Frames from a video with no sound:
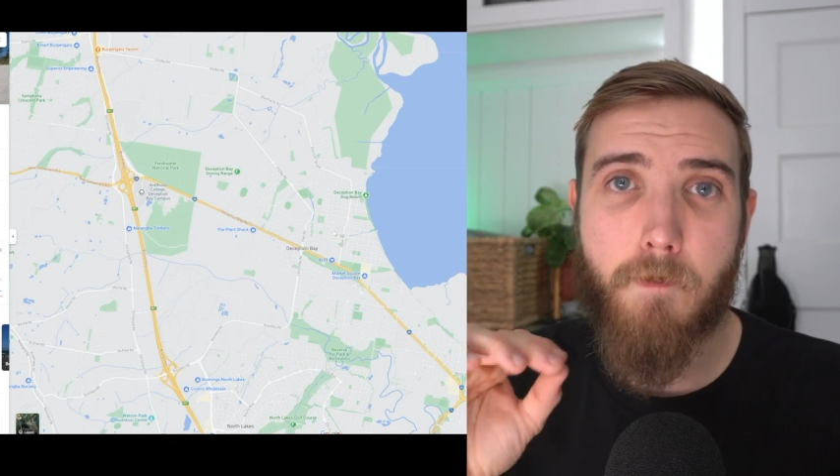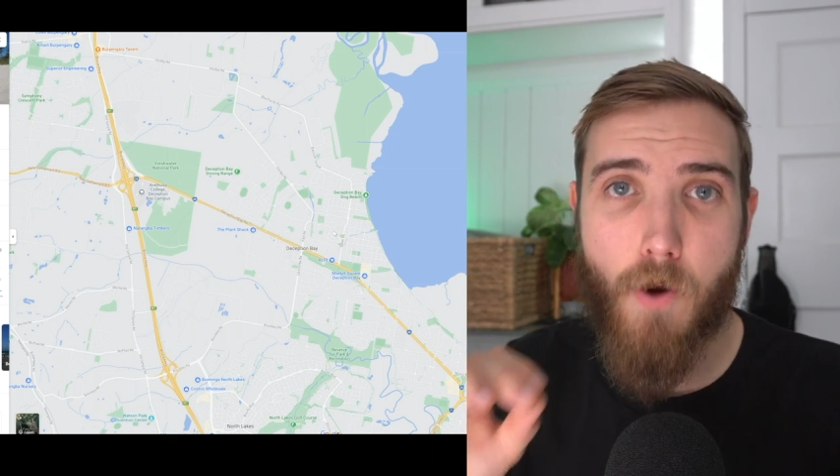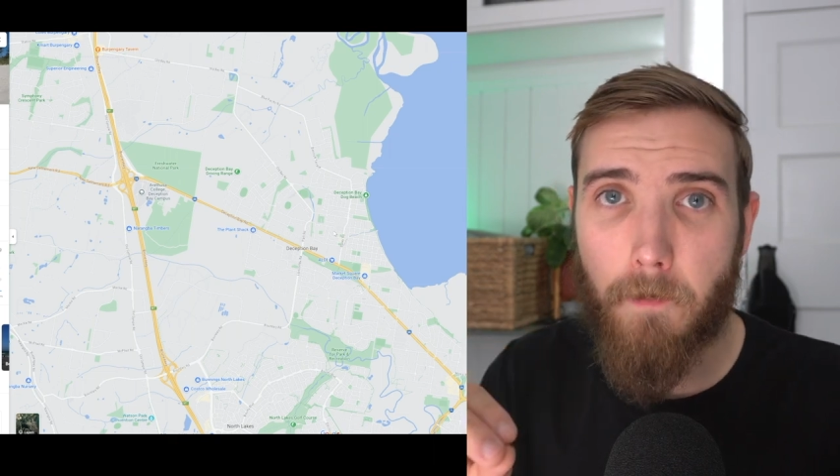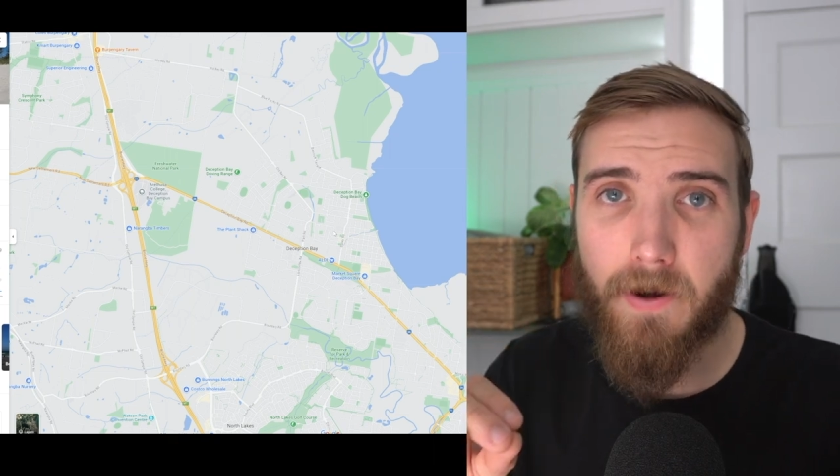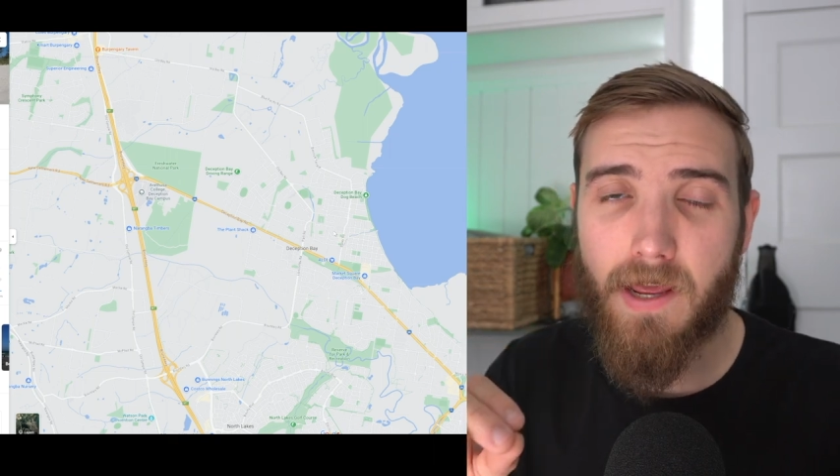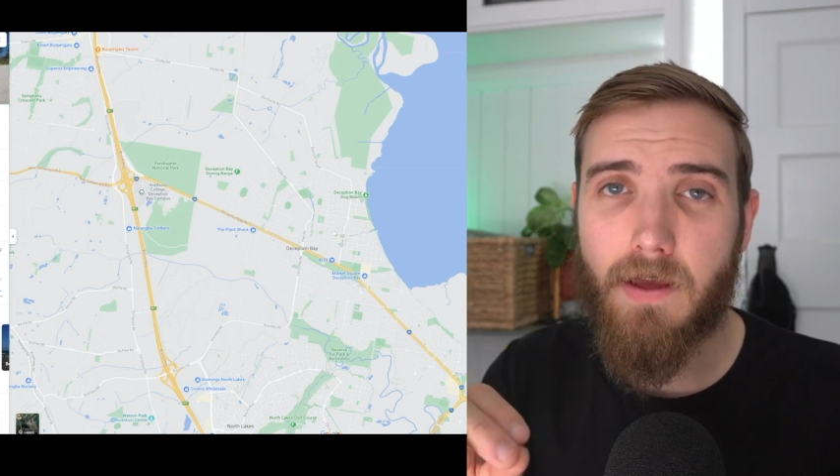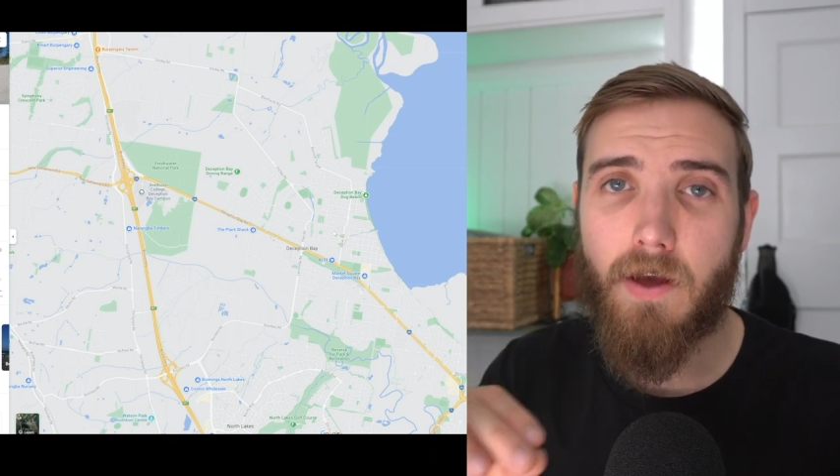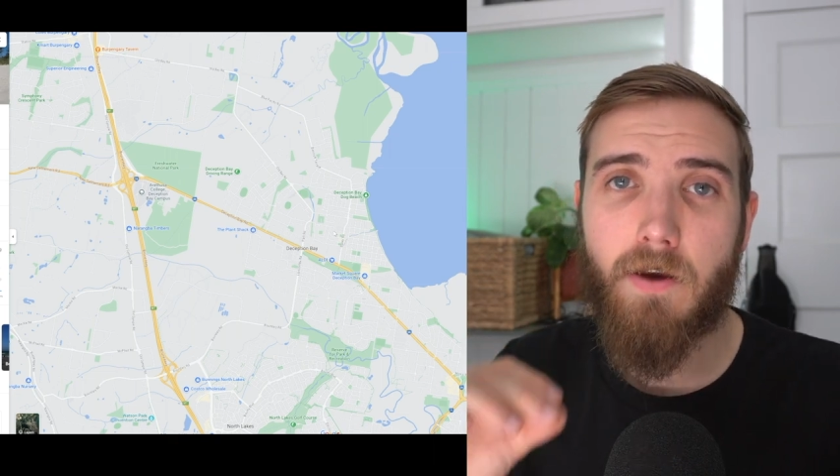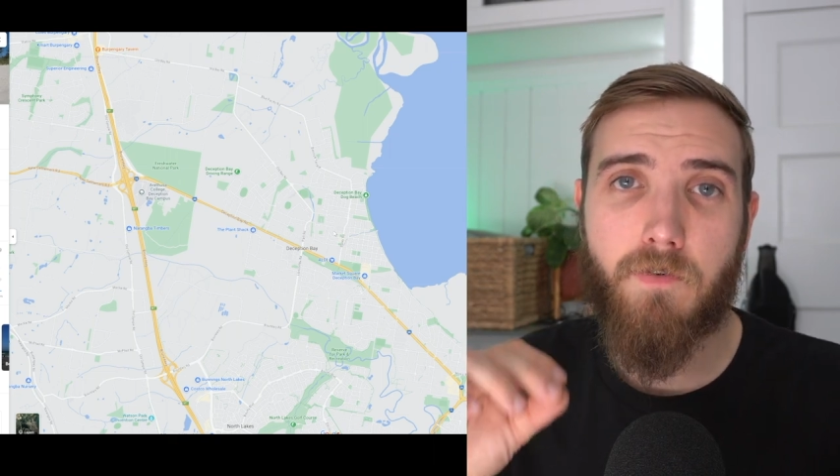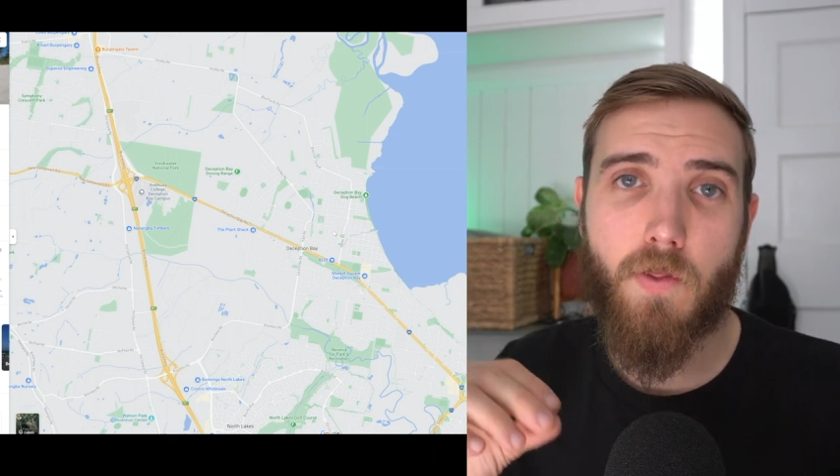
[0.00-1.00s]
property
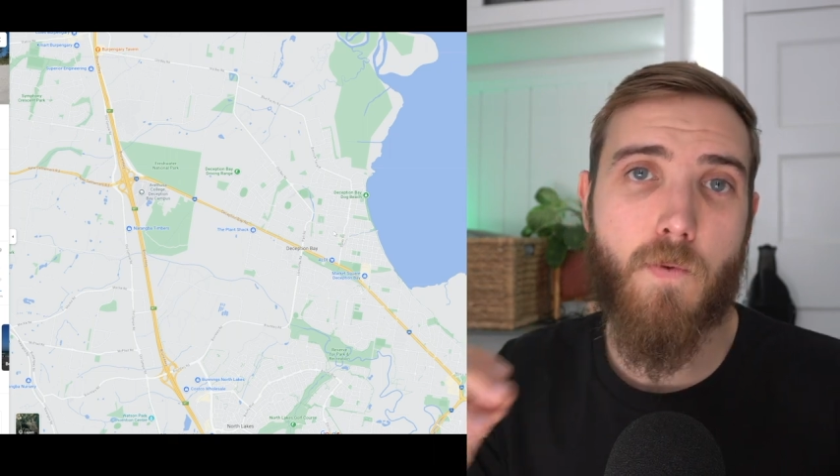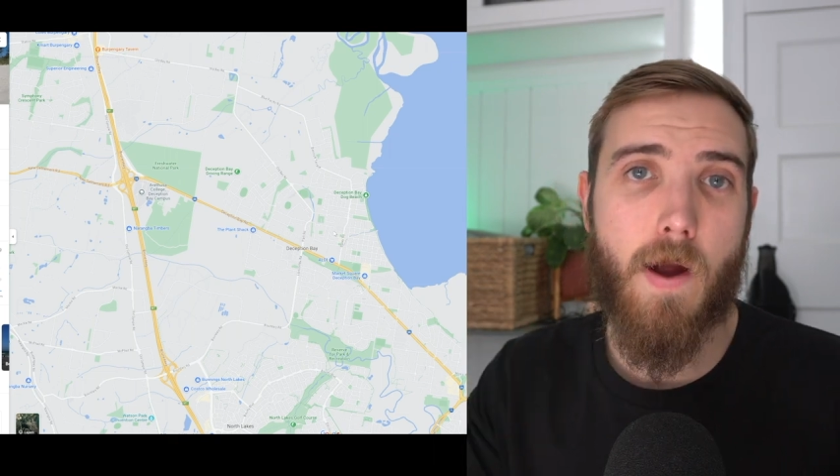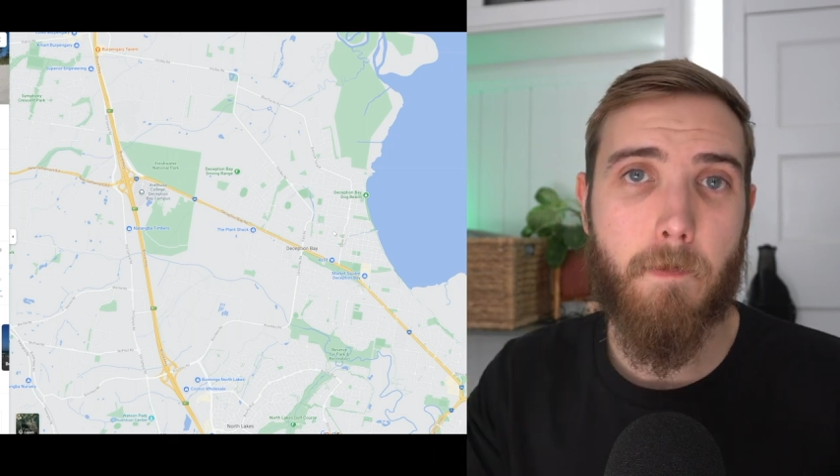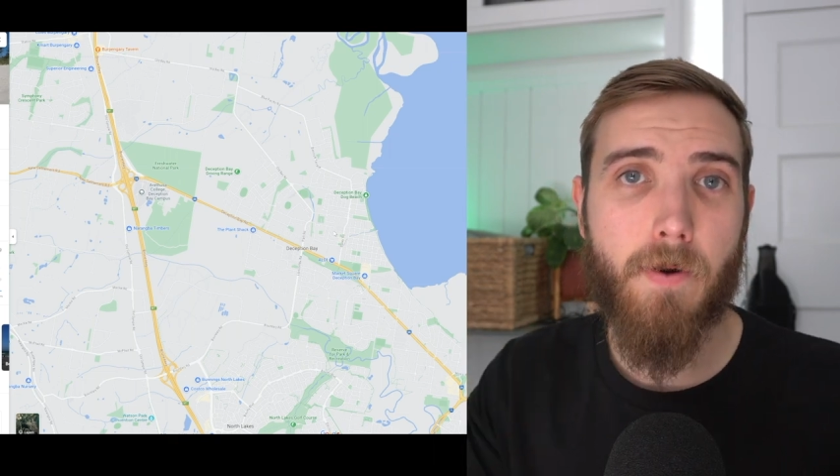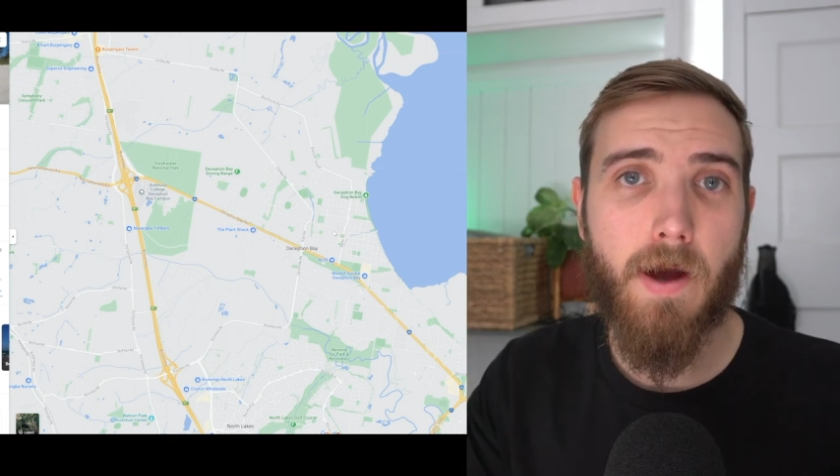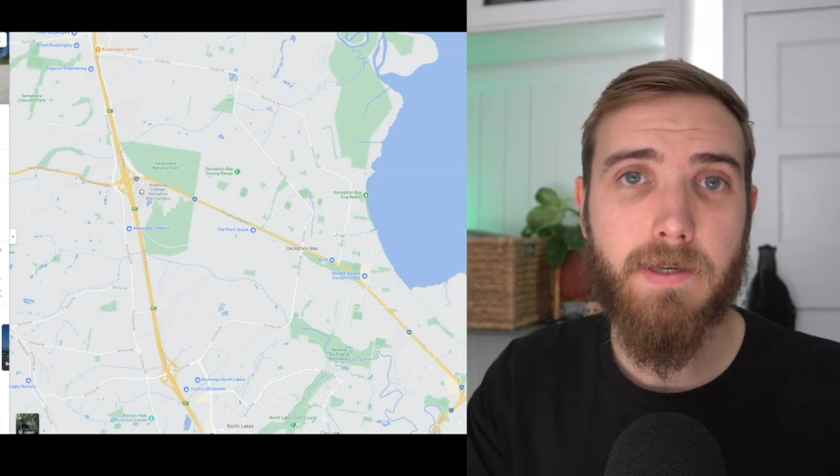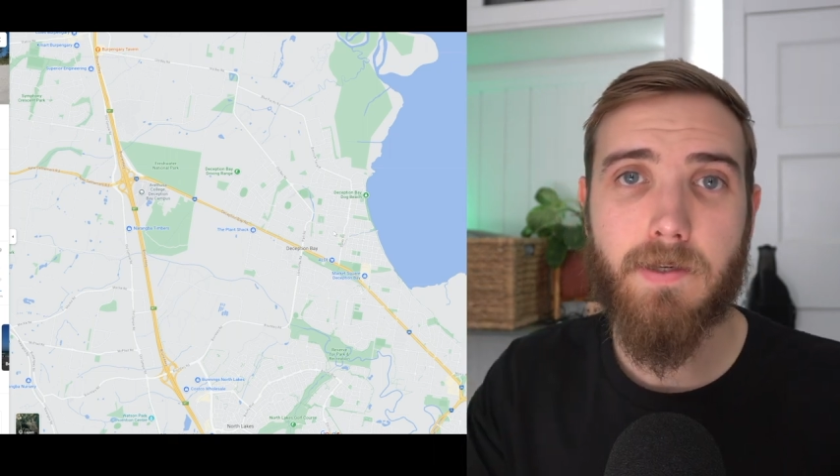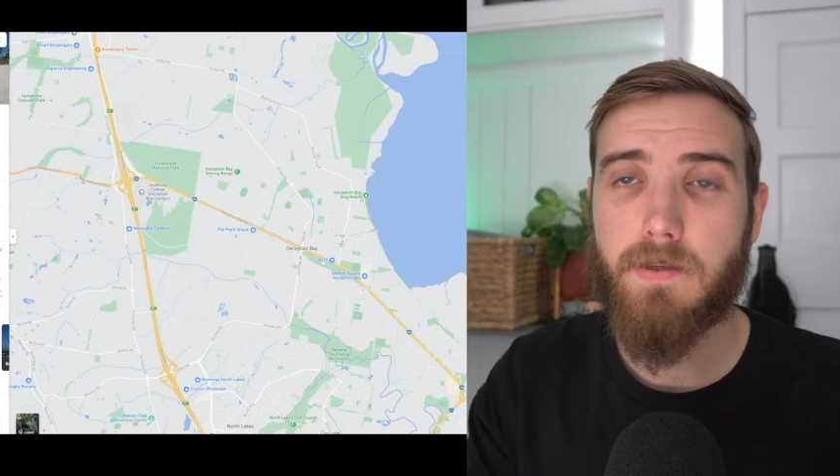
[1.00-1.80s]
for the right price,